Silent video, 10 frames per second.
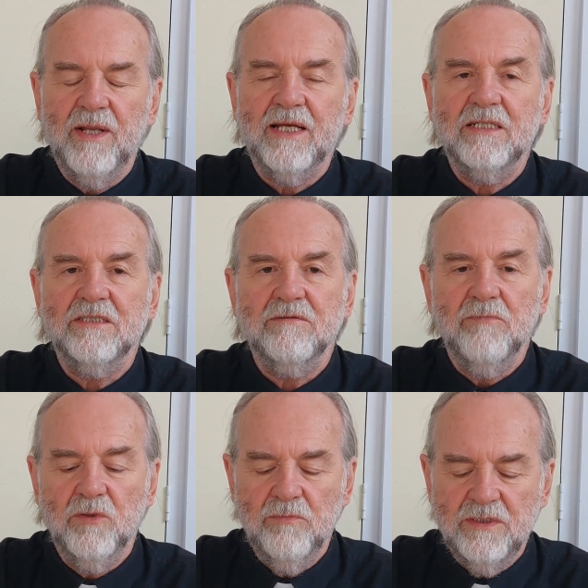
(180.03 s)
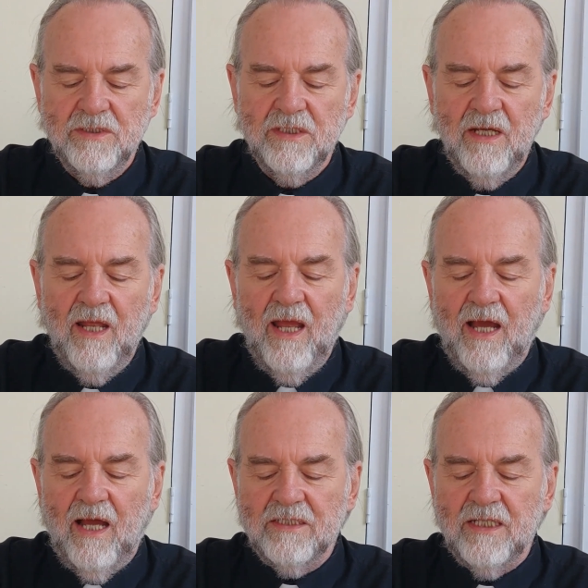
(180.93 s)
blackest moments,
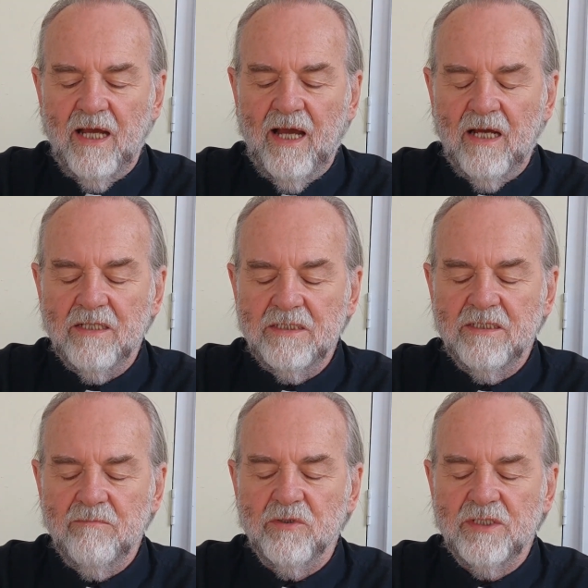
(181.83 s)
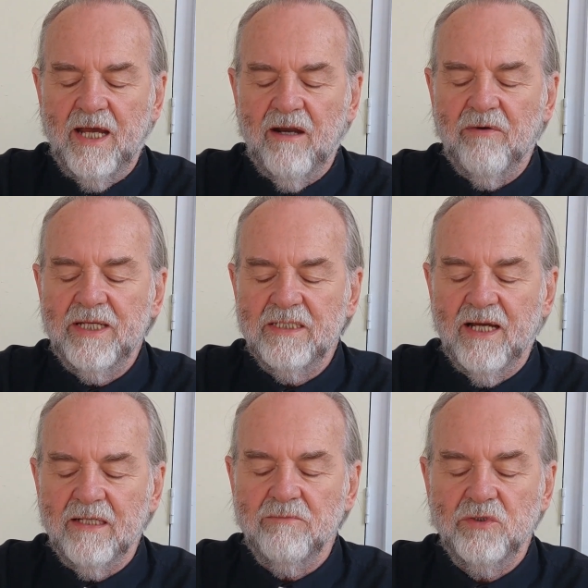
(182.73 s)
as the hardest and most harrowing
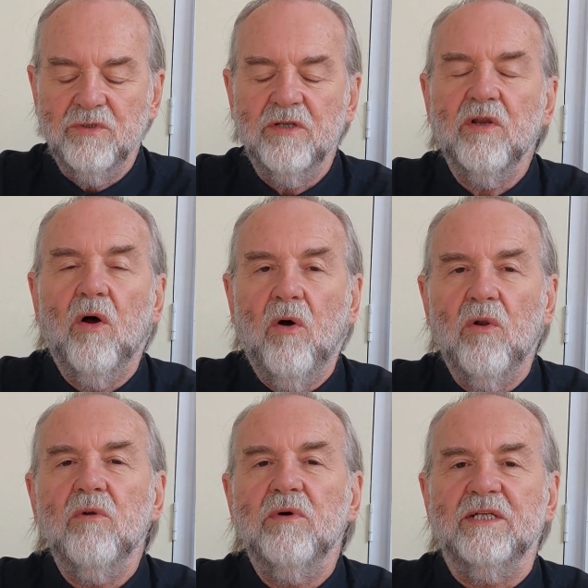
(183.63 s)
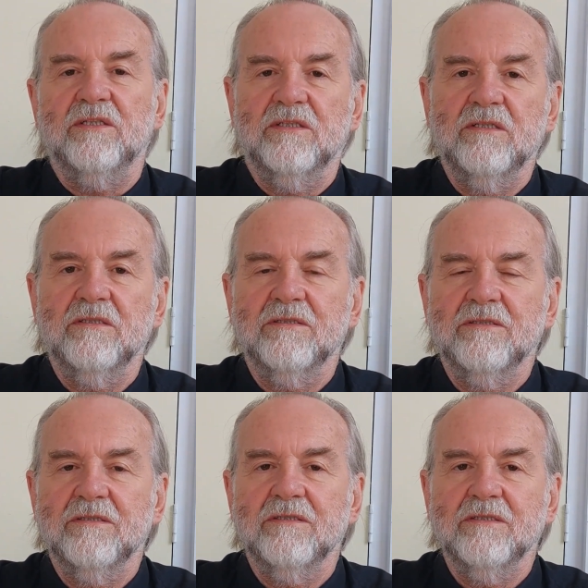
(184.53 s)
times, you can always,
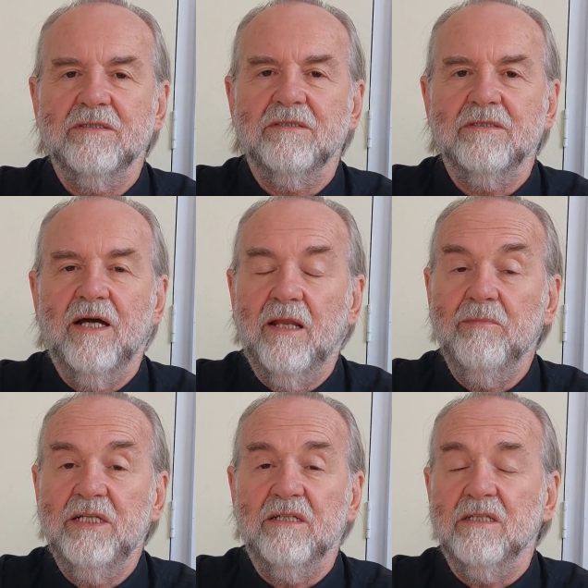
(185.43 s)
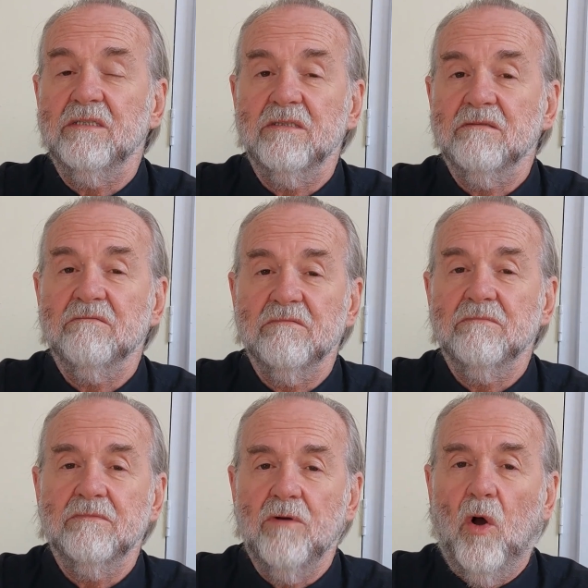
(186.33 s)
and I mean this,
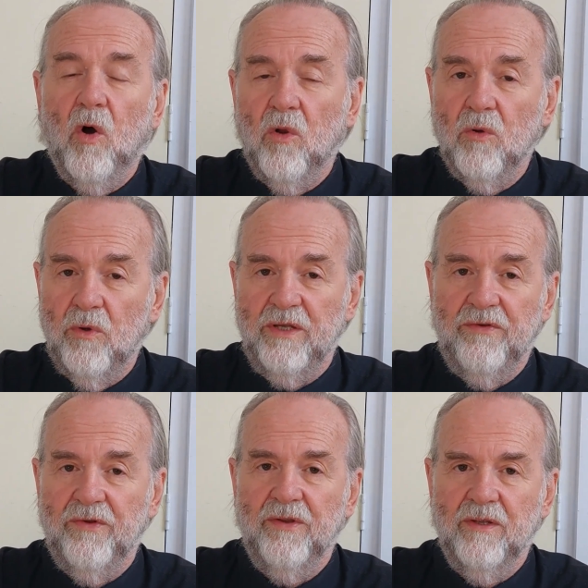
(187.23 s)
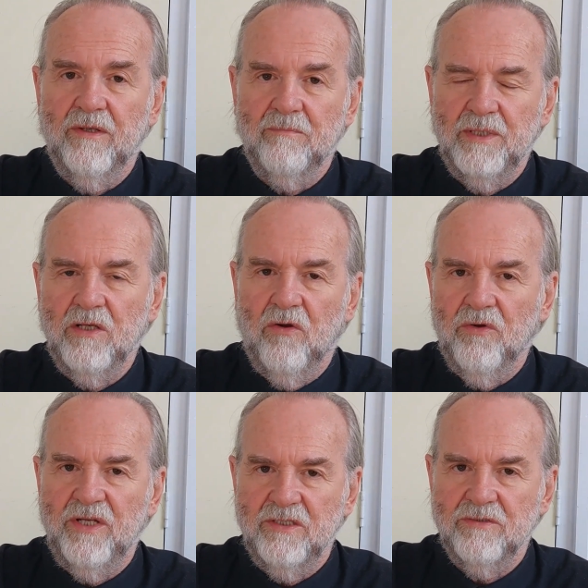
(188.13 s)
always be
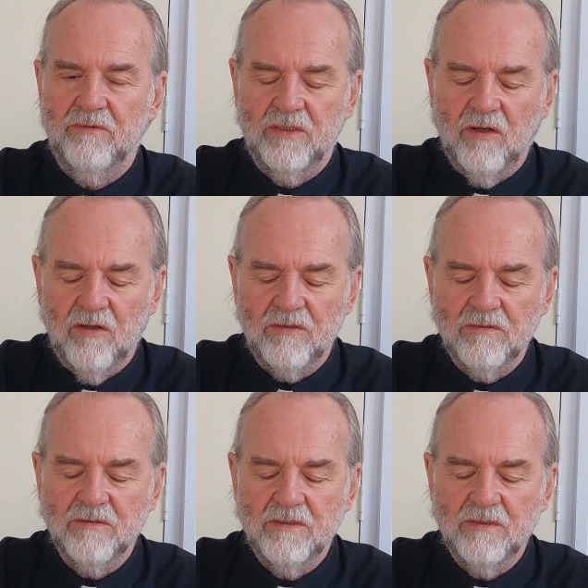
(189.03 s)
honest with God.